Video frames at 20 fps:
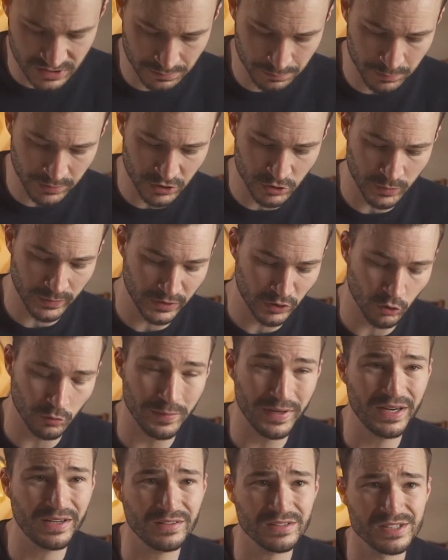between your
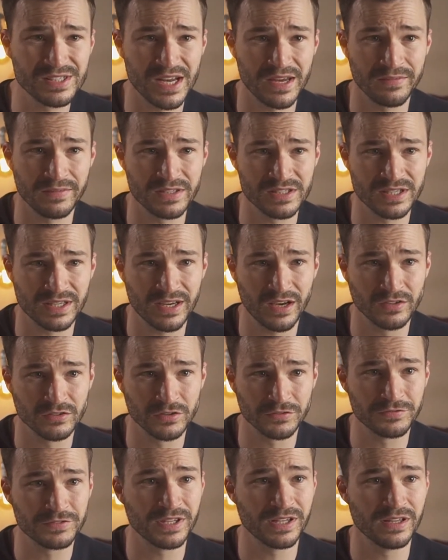medical savings account
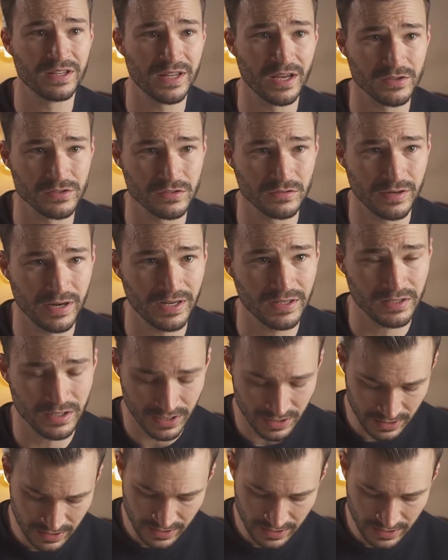of 10,000 Rand